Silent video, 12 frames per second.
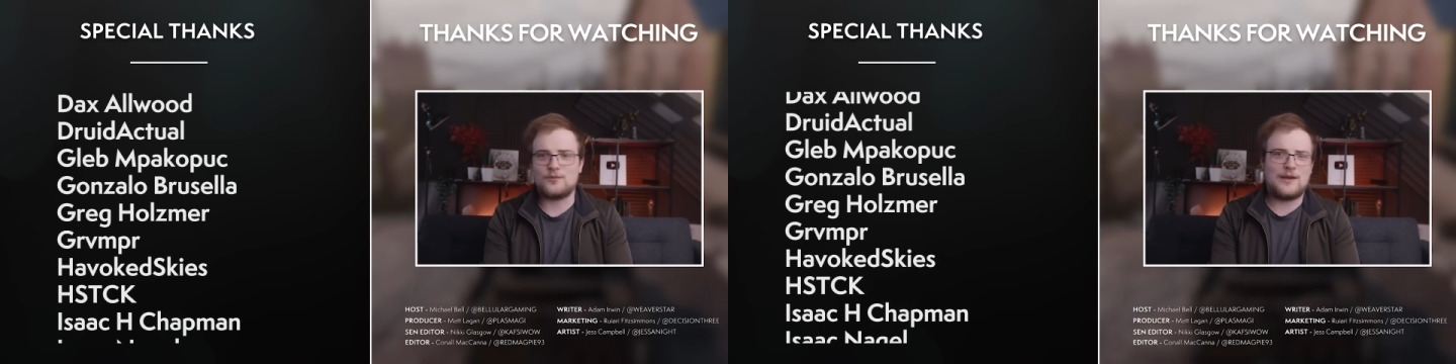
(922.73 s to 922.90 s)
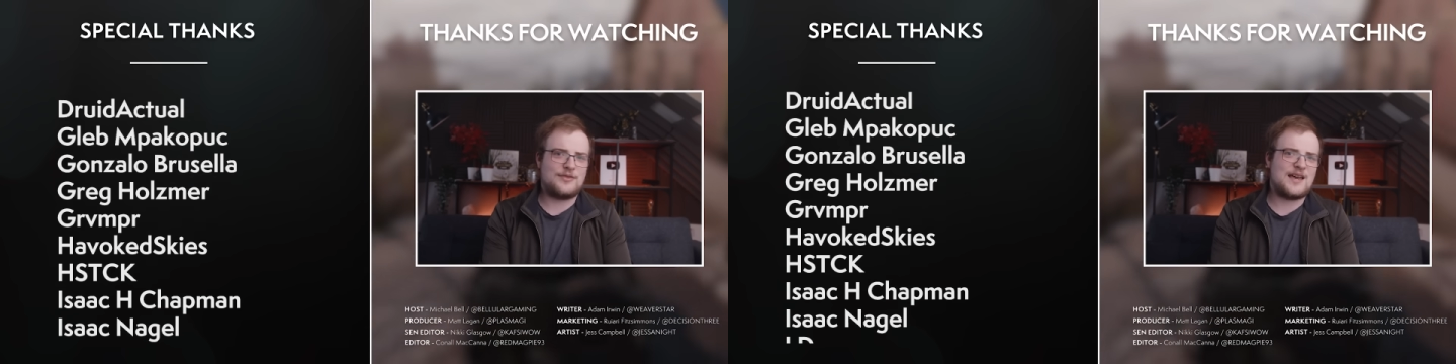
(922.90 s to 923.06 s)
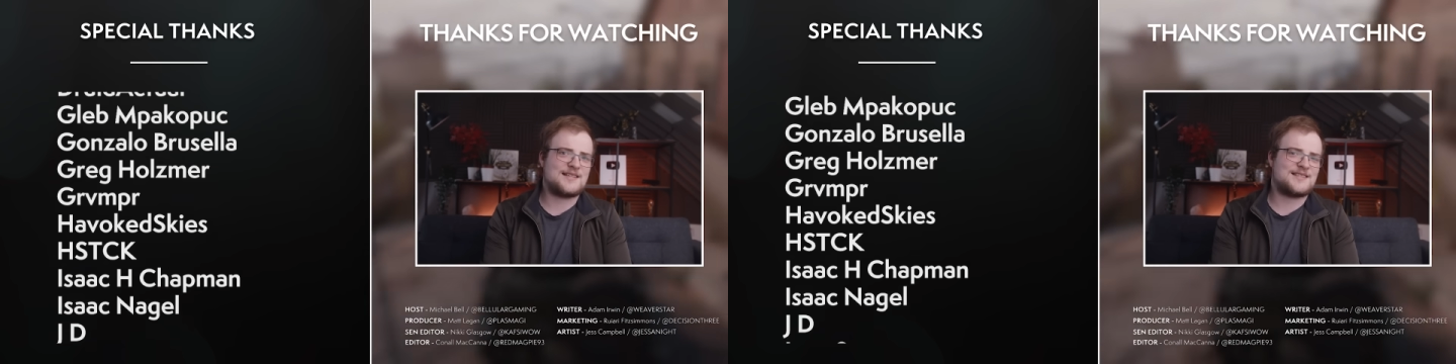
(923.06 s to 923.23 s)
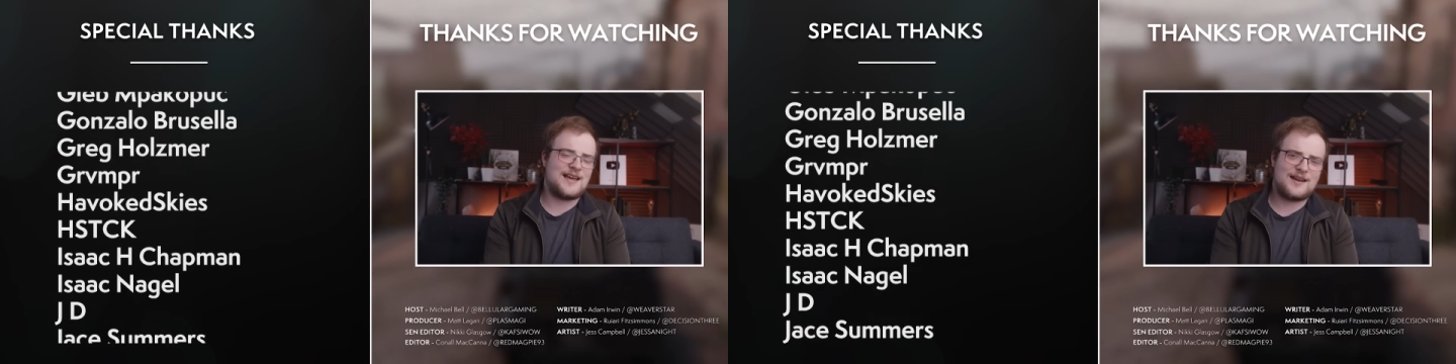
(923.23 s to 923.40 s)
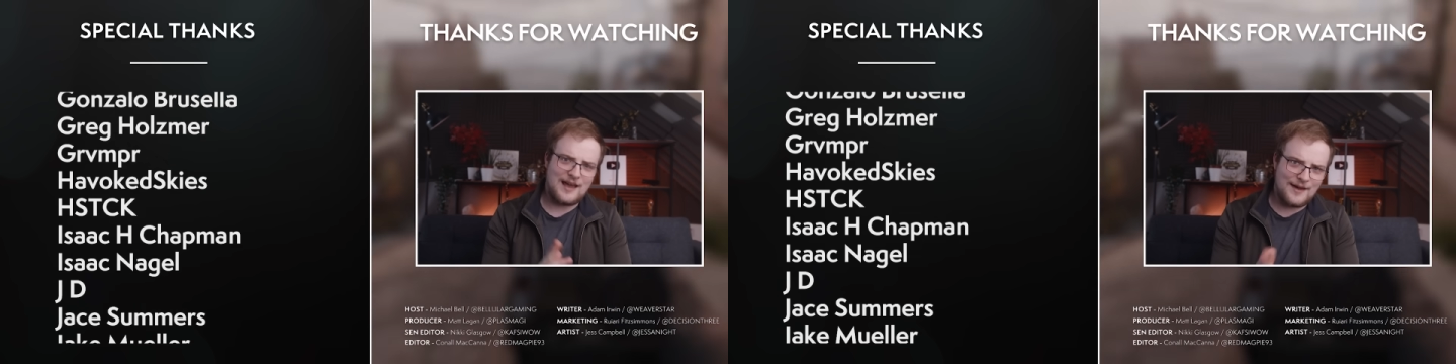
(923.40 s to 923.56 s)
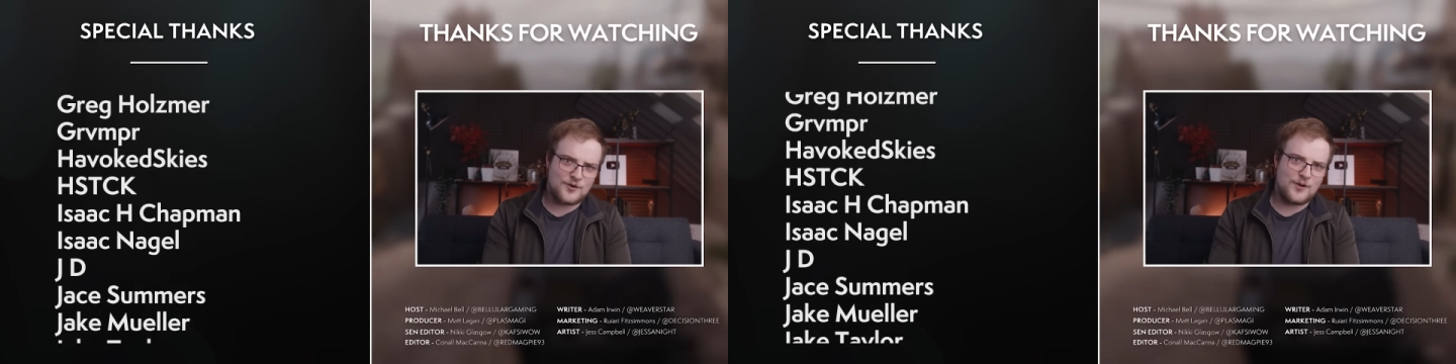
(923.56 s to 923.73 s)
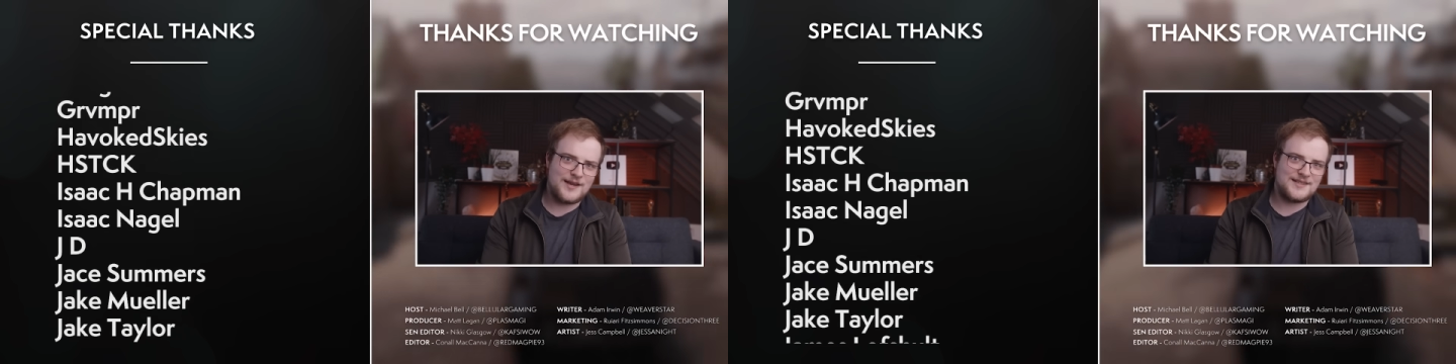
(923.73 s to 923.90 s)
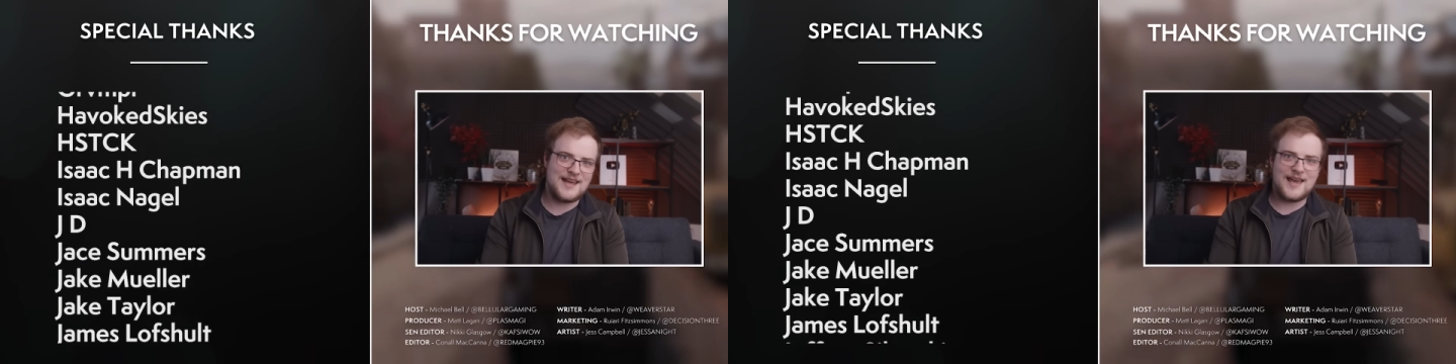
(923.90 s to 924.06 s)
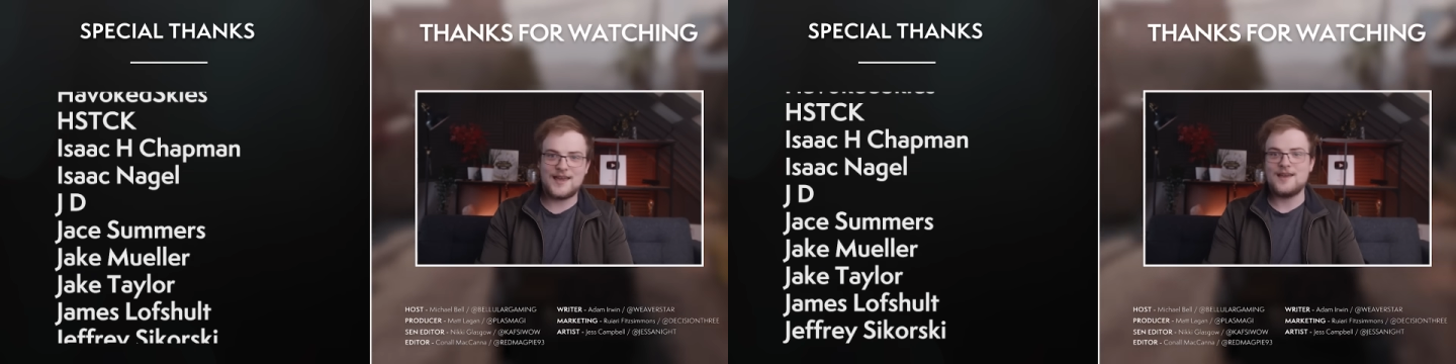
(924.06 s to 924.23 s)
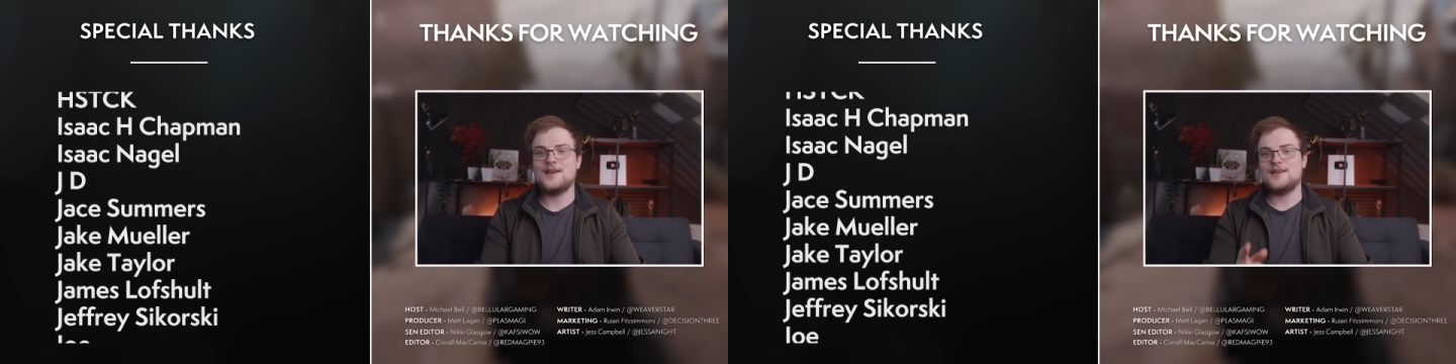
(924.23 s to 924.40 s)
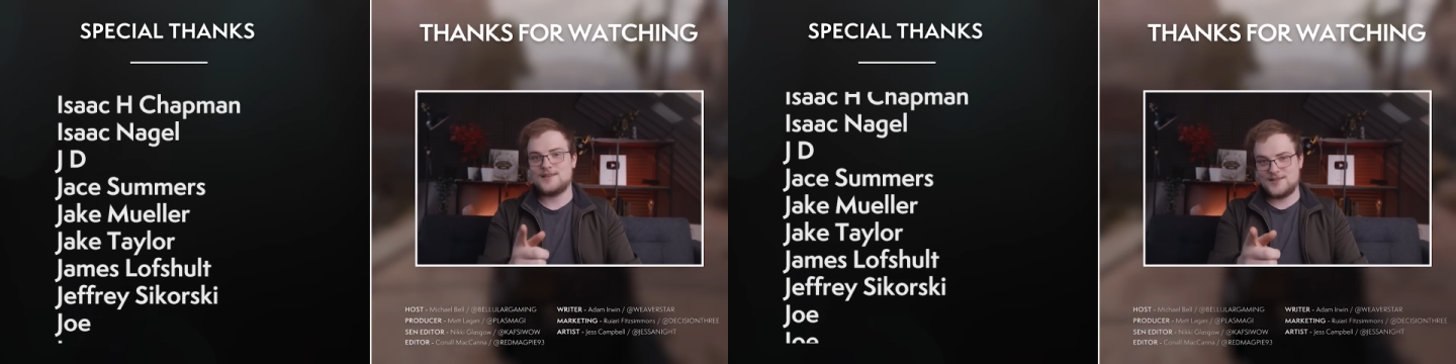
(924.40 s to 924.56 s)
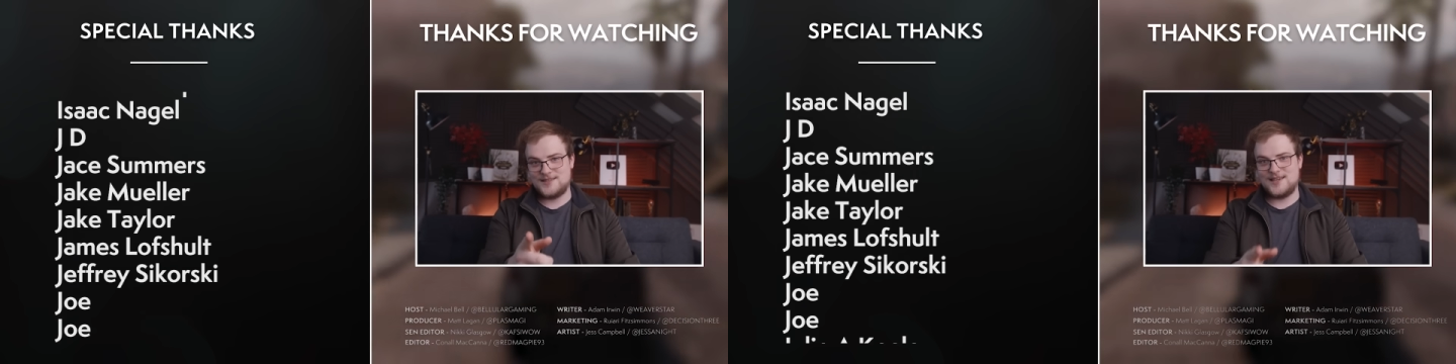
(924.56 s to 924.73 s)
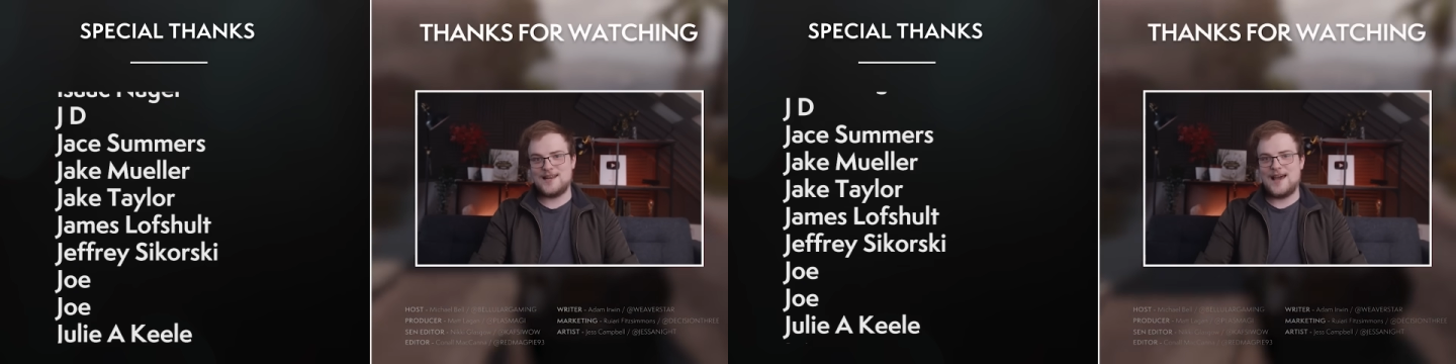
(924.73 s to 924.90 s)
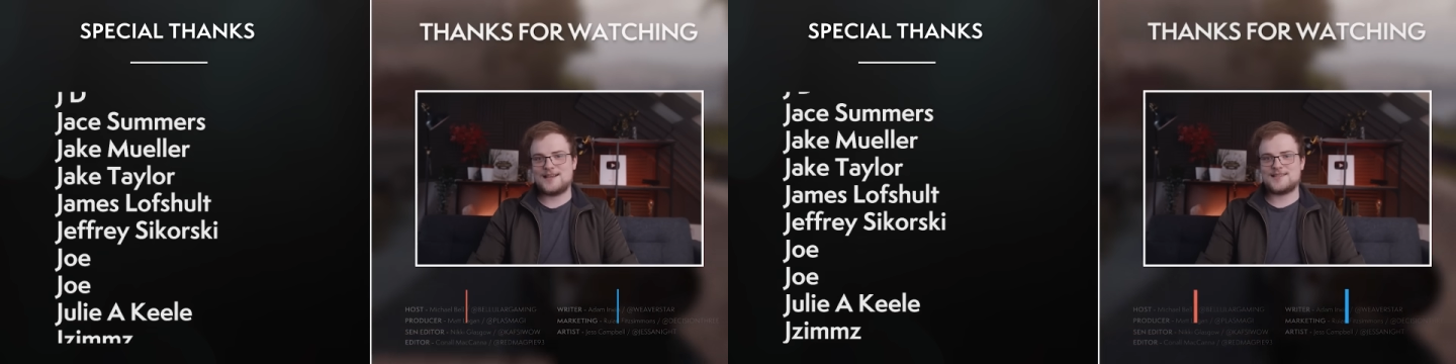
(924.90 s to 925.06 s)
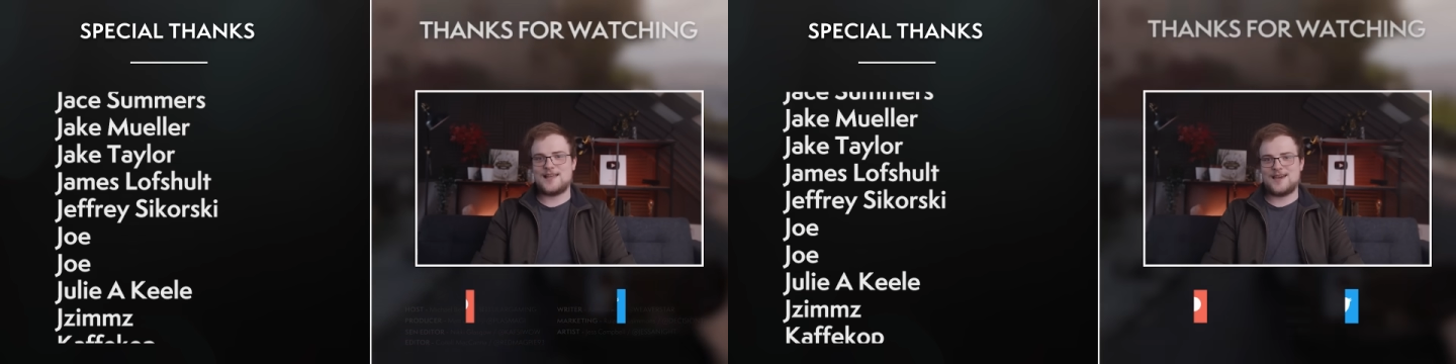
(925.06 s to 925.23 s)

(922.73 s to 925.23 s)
And with that said, have a great day. See you next